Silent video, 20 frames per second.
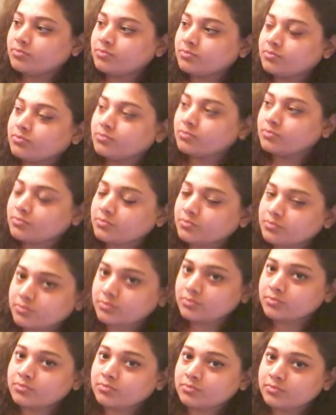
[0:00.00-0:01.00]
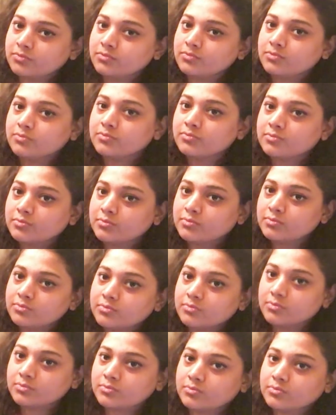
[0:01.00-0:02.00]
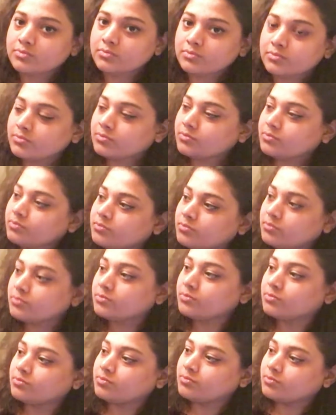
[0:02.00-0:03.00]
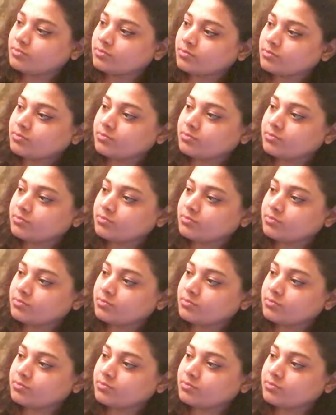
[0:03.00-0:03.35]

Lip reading: [no speech]